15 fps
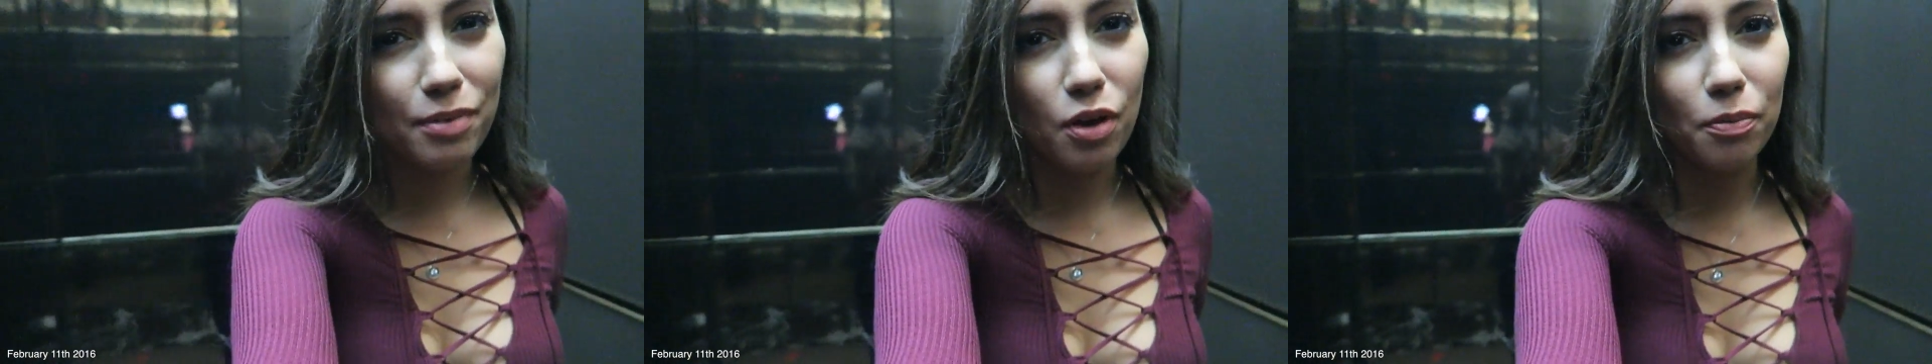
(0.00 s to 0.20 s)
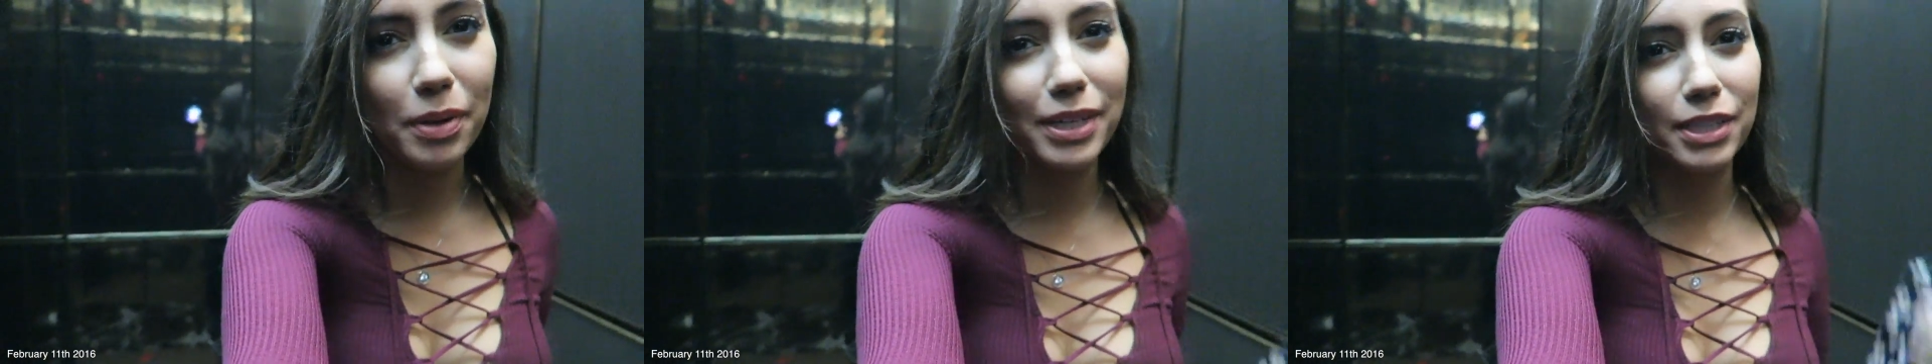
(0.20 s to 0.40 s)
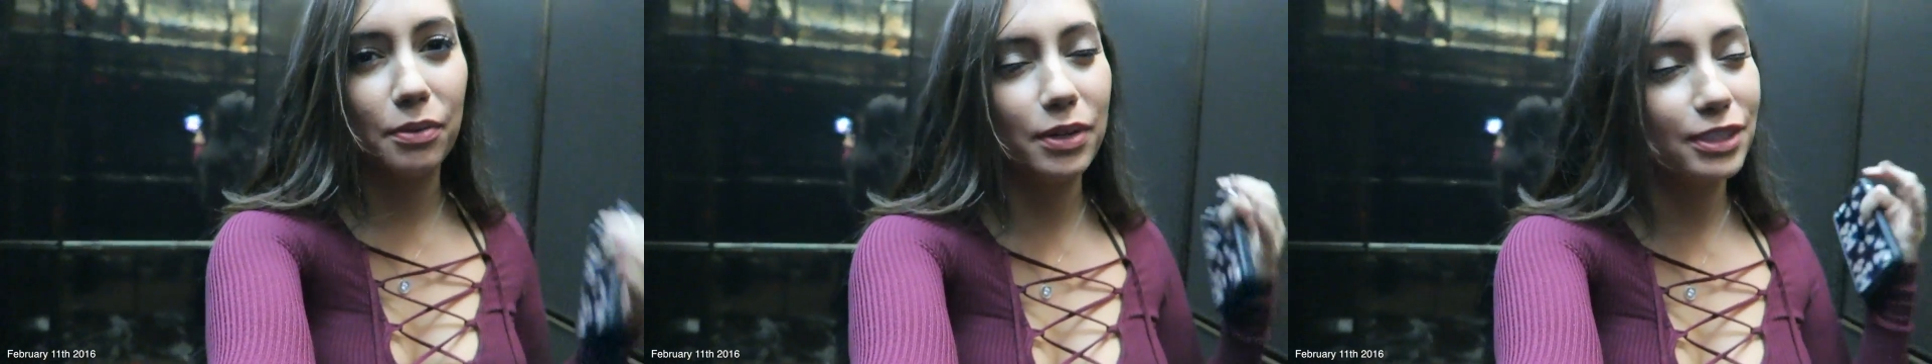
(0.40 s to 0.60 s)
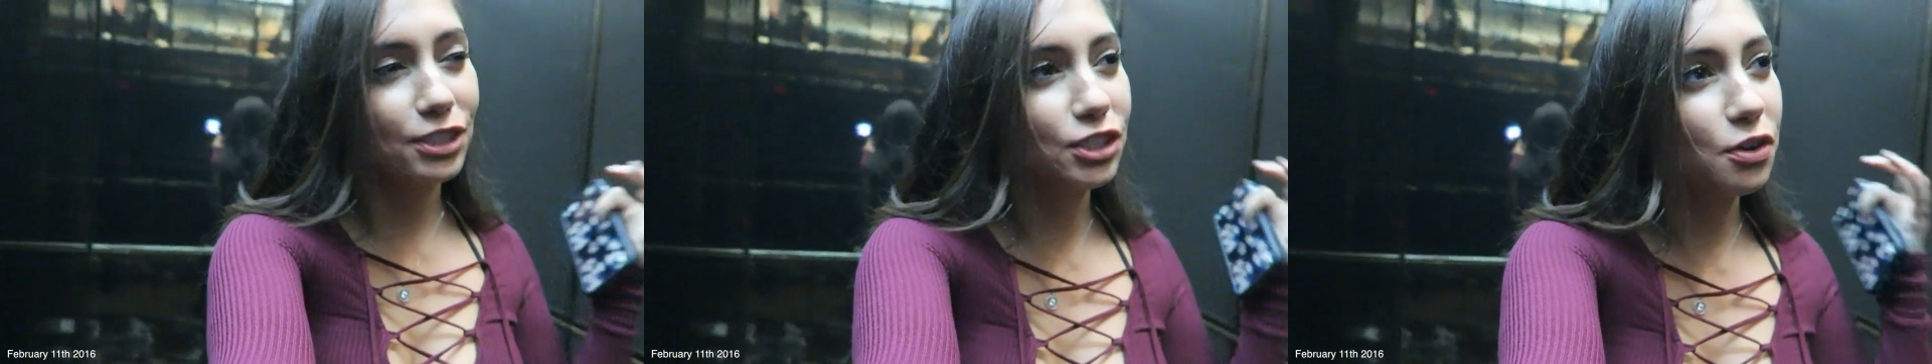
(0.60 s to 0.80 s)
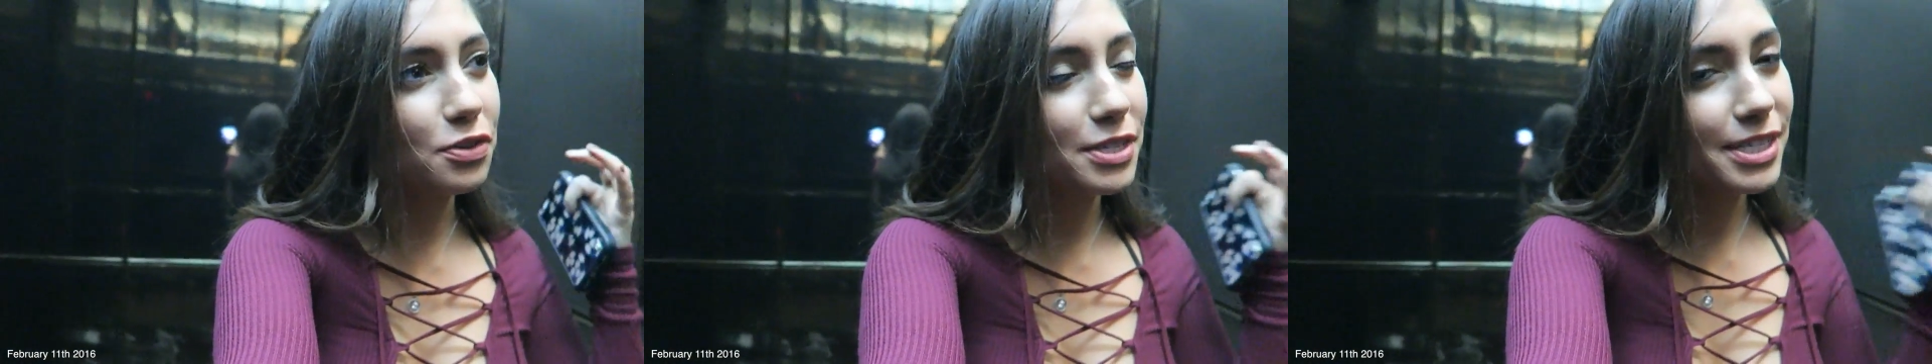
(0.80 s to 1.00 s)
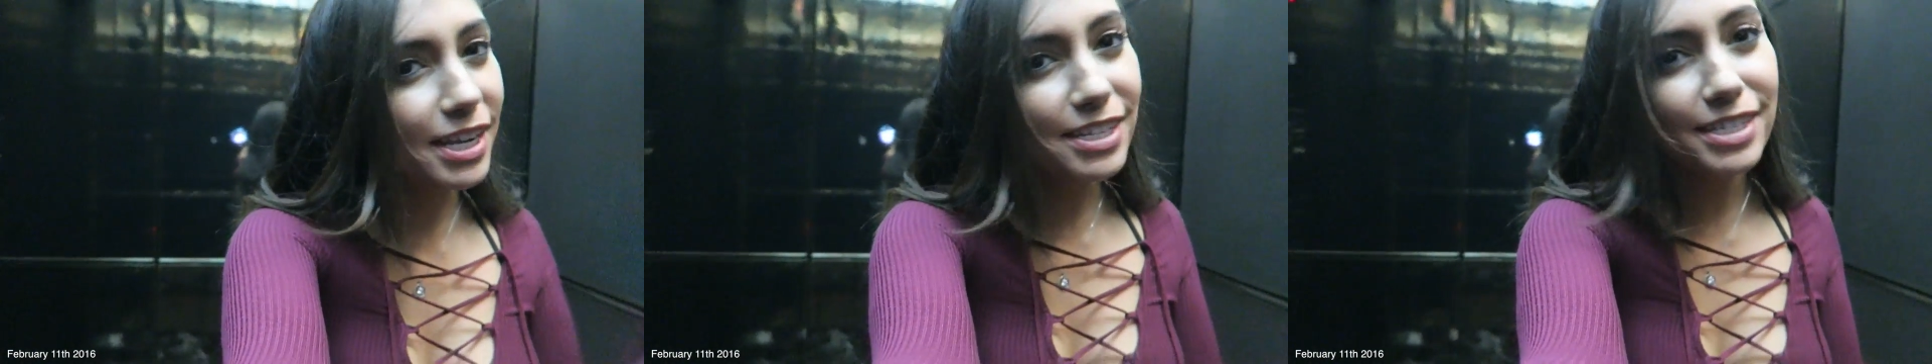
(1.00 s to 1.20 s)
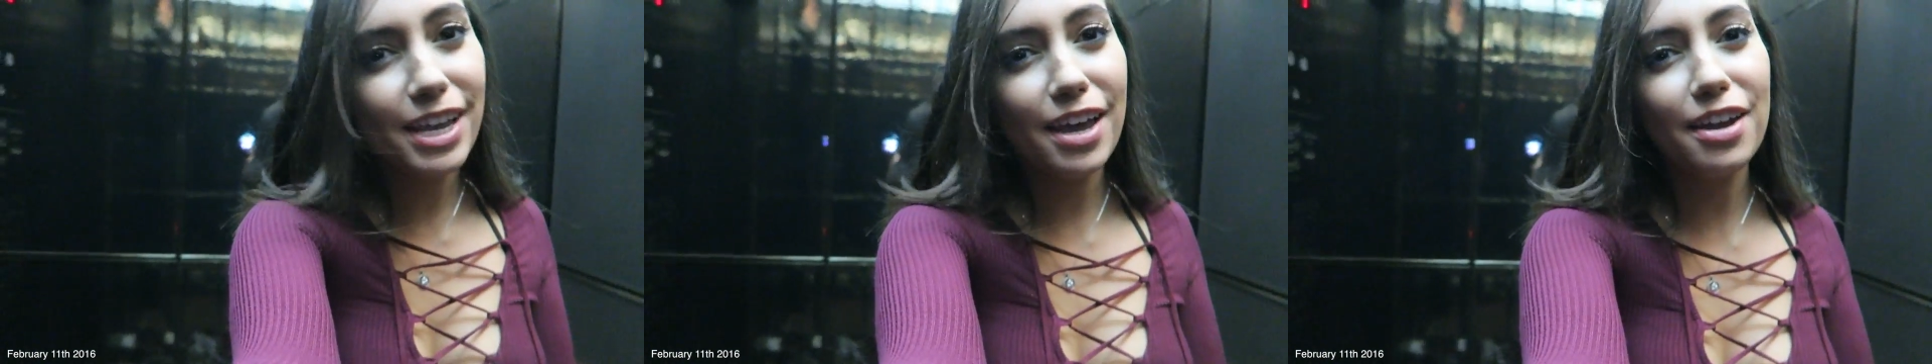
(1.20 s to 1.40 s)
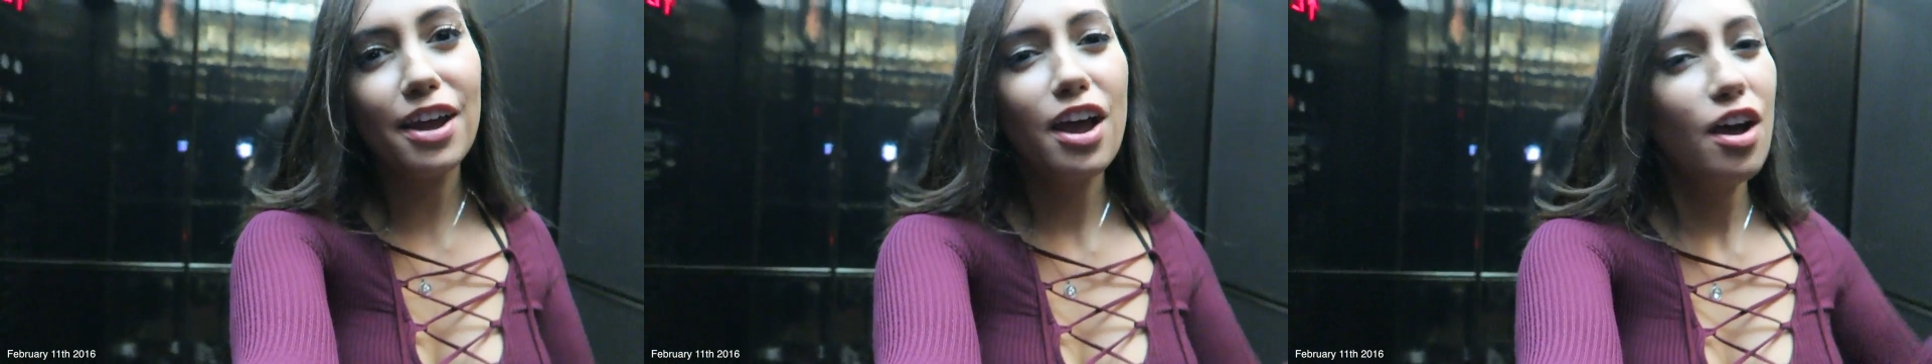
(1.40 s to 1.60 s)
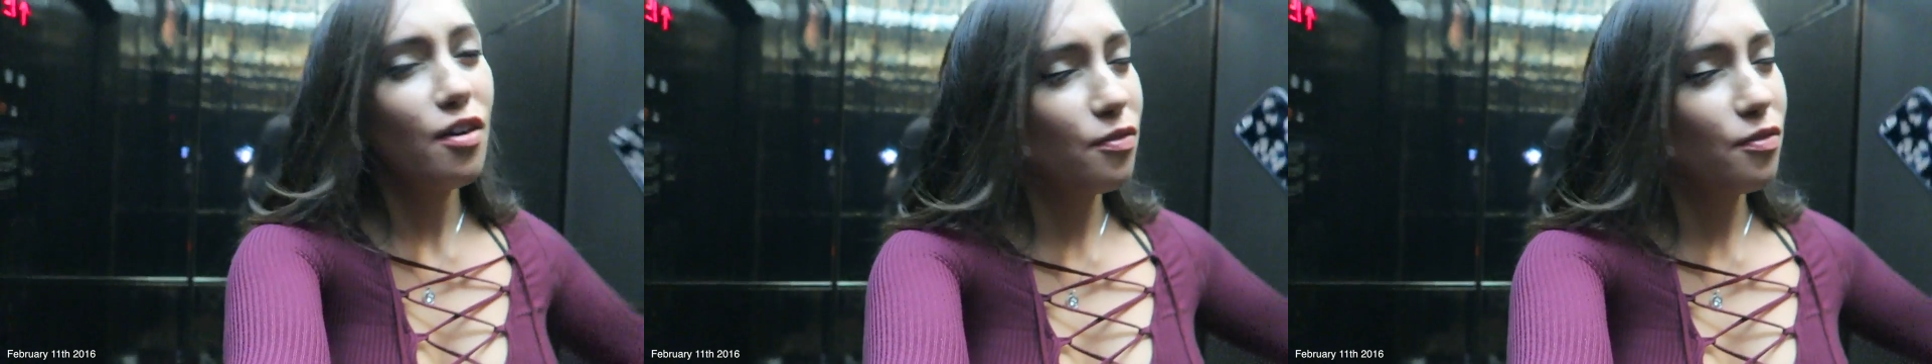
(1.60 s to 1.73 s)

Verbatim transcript: mode because I wanted to show you the sunset